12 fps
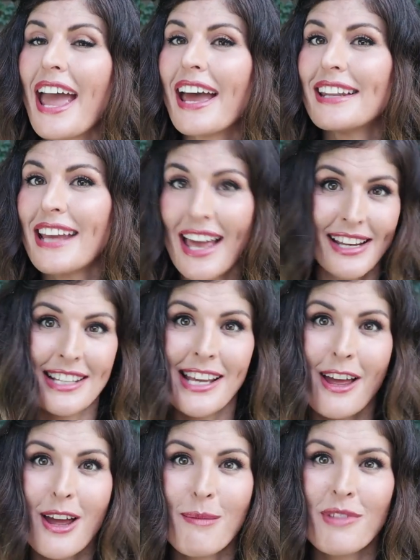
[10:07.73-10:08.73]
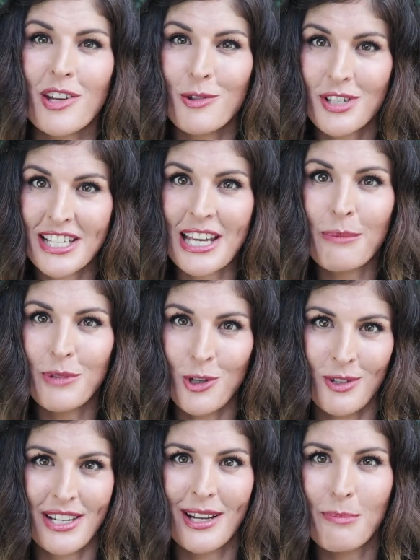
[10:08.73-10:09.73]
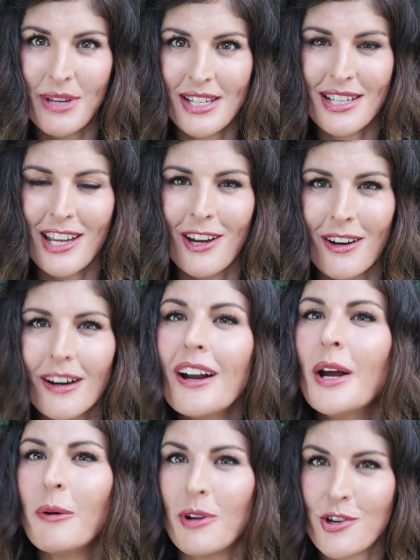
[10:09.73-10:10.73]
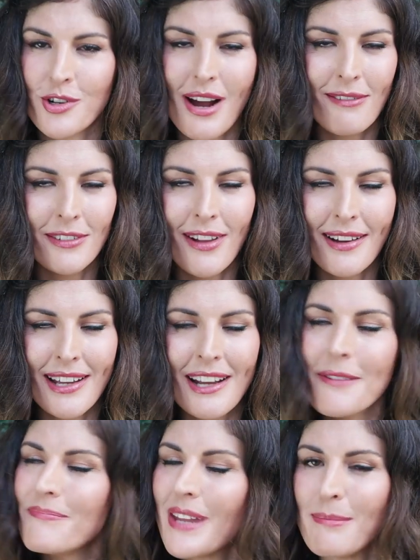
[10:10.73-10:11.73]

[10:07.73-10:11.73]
And any time that you skip using a piece of gear when you're travel vlogging,